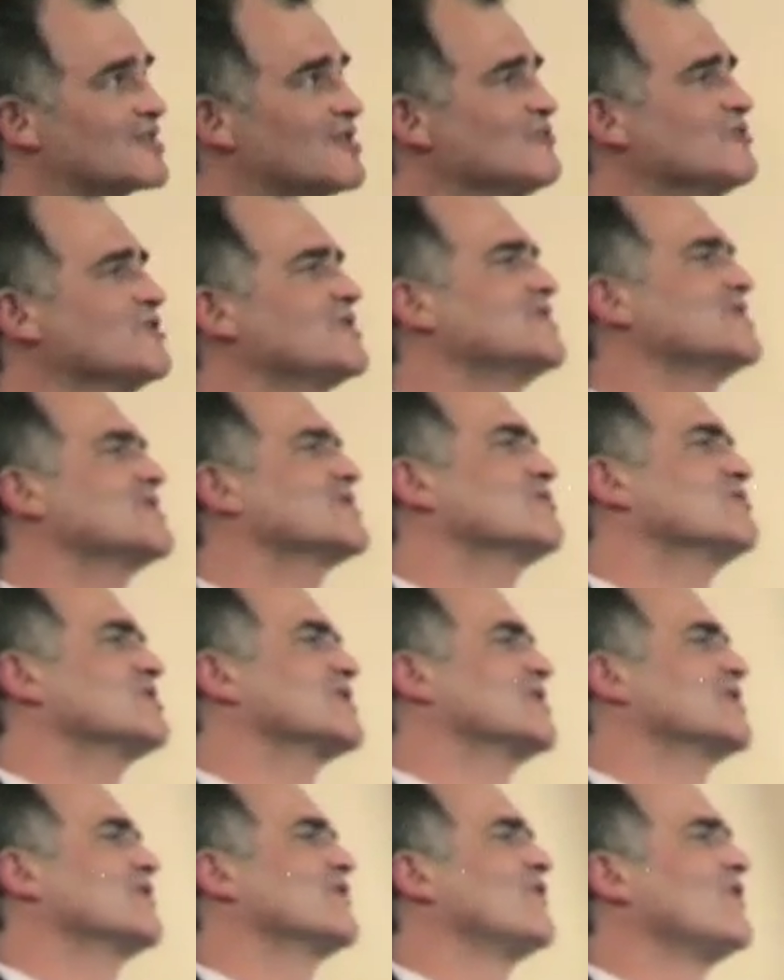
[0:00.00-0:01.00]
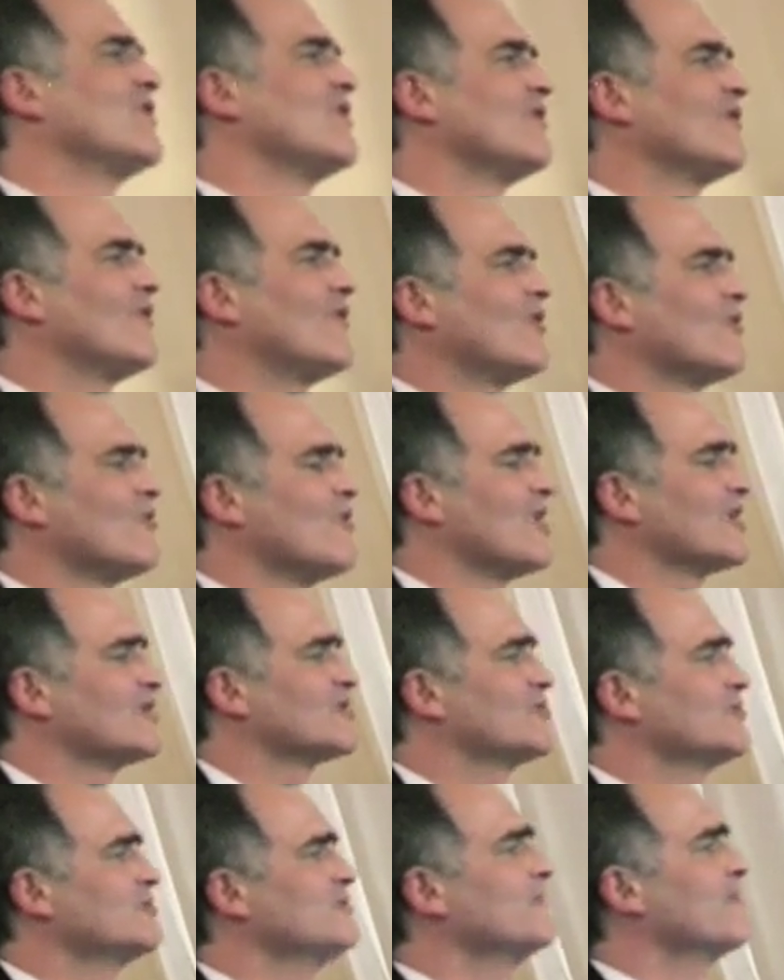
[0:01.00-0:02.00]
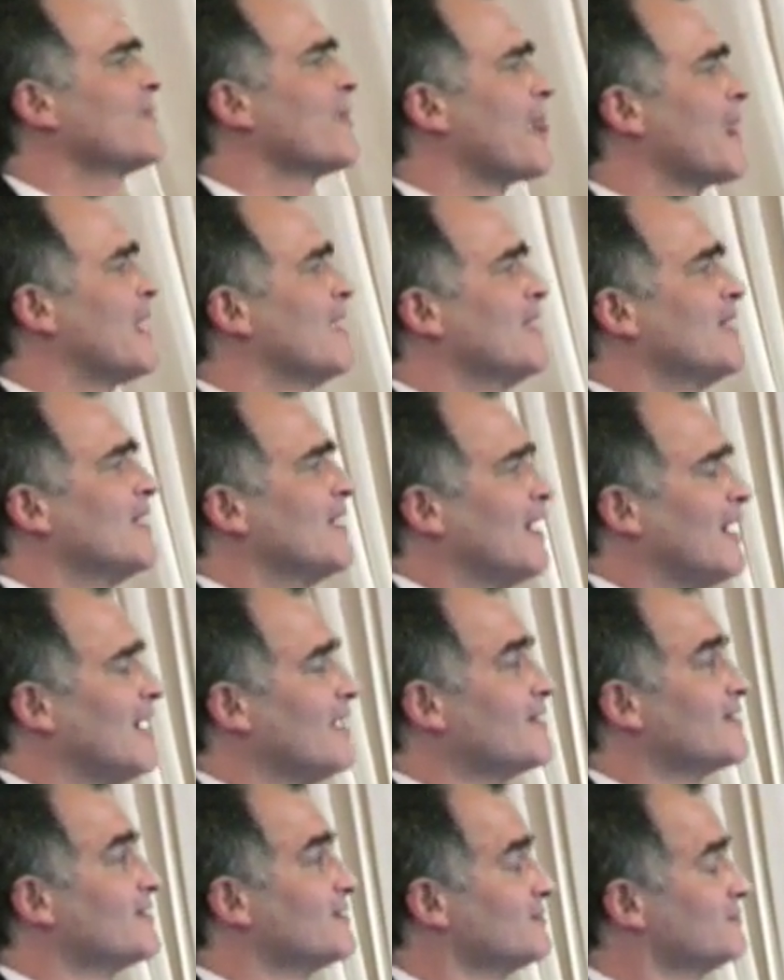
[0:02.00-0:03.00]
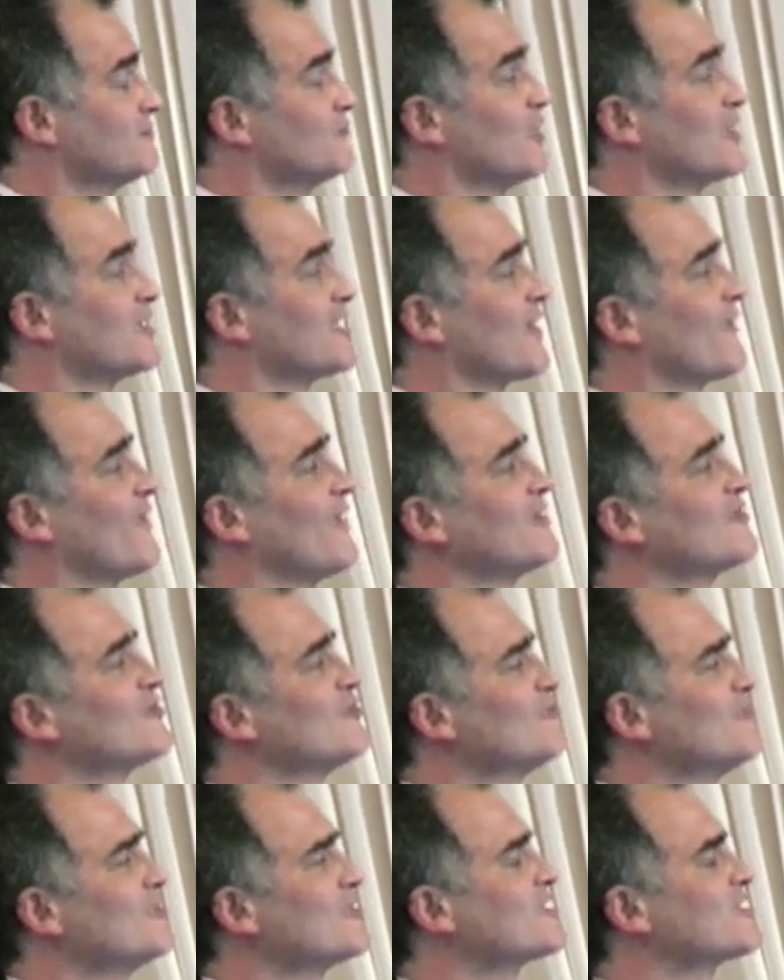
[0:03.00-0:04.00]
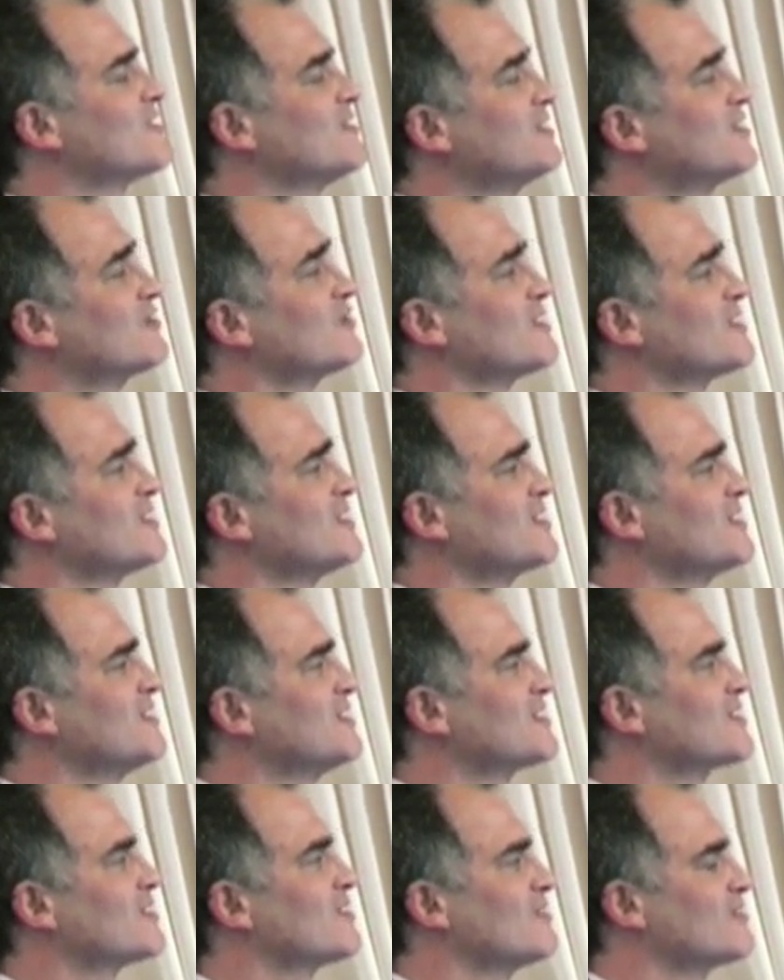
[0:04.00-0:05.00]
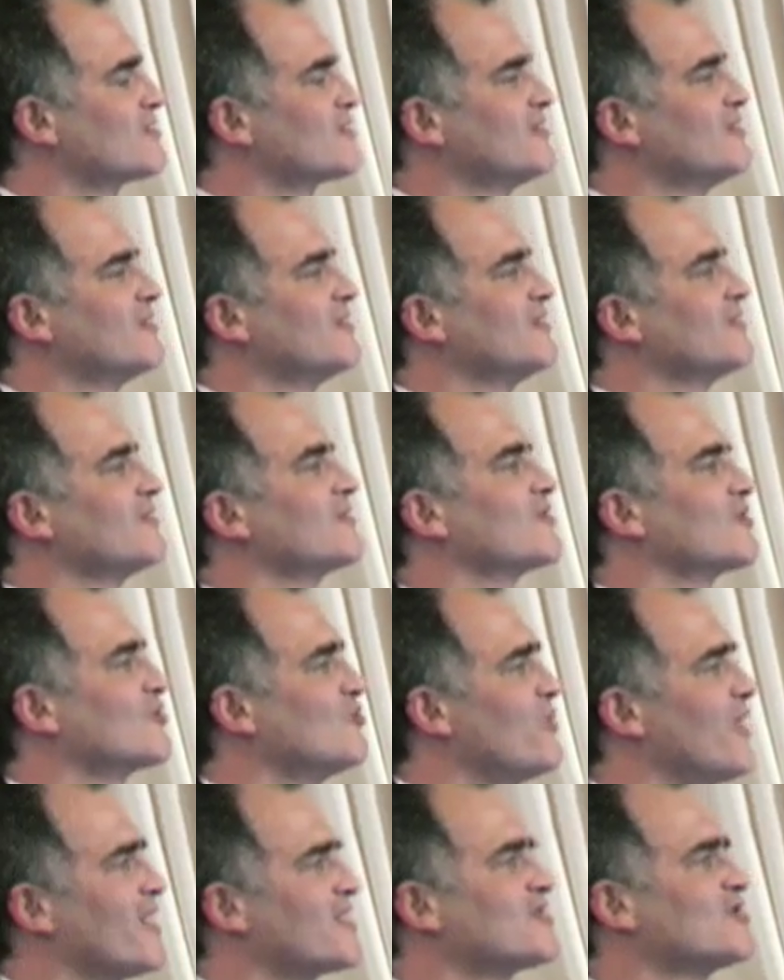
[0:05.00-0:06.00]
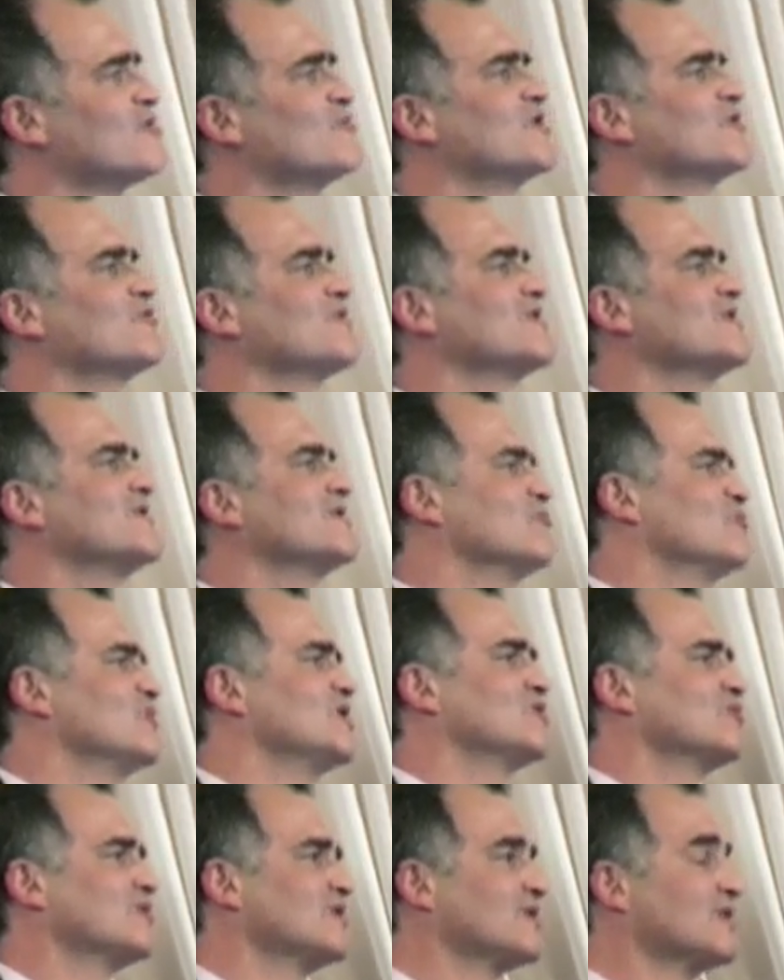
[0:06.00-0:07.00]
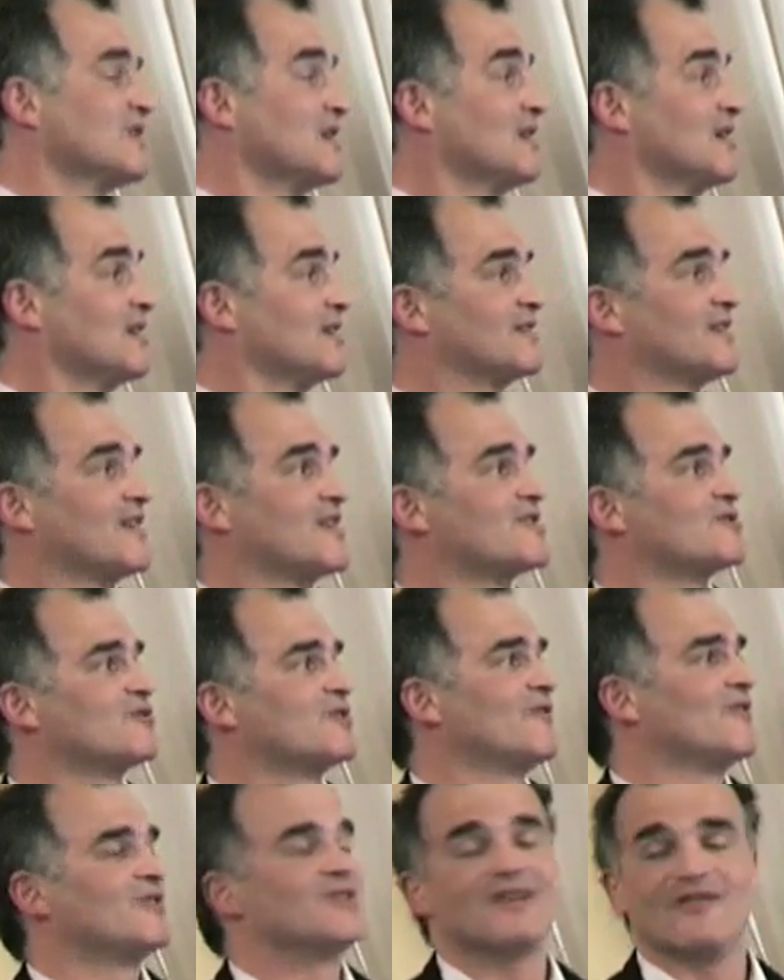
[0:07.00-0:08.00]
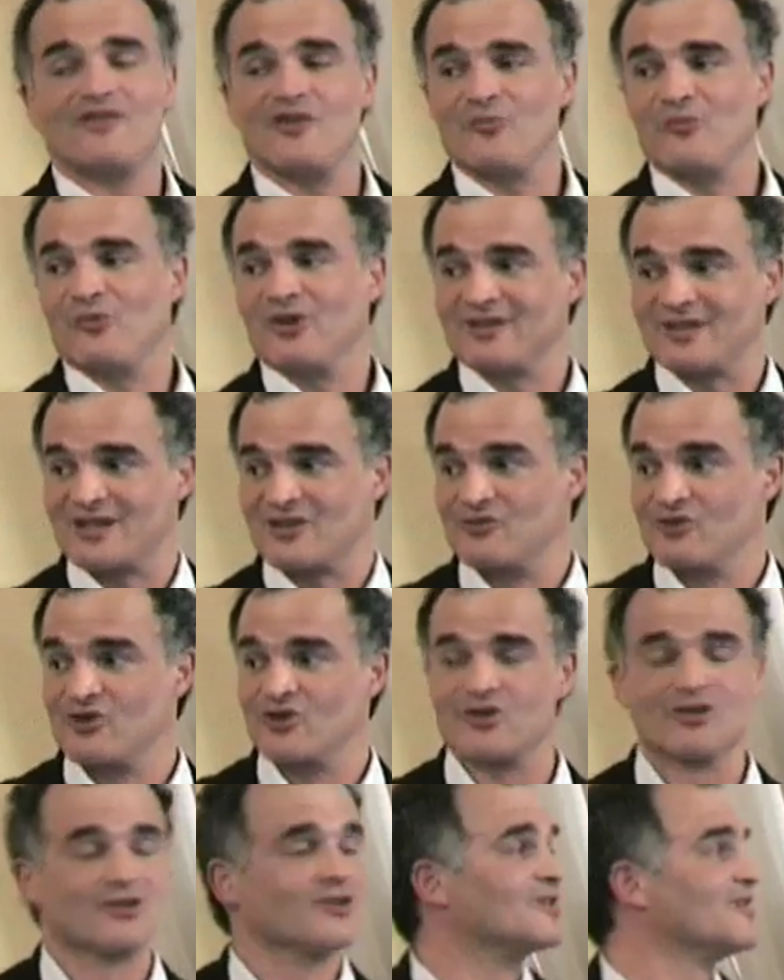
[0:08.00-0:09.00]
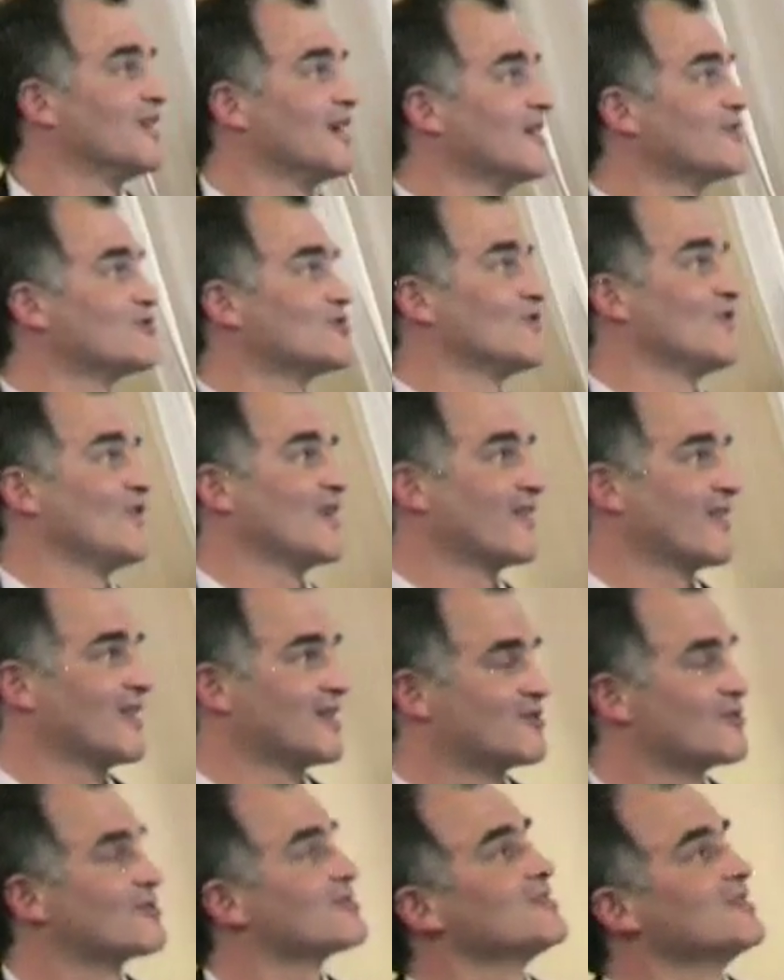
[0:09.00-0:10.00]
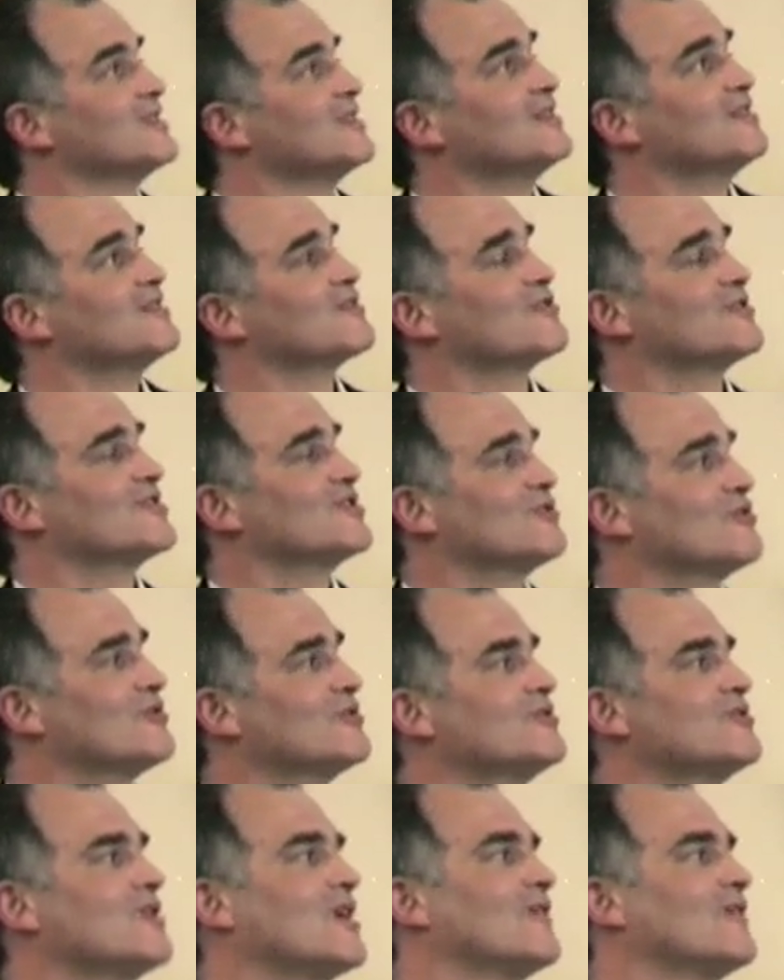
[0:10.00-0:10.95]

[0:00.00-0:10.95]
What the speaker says: community is looking forward to. And what I find the most interesting is the comparison between test-driven development, as you showed, and the fact that in the DO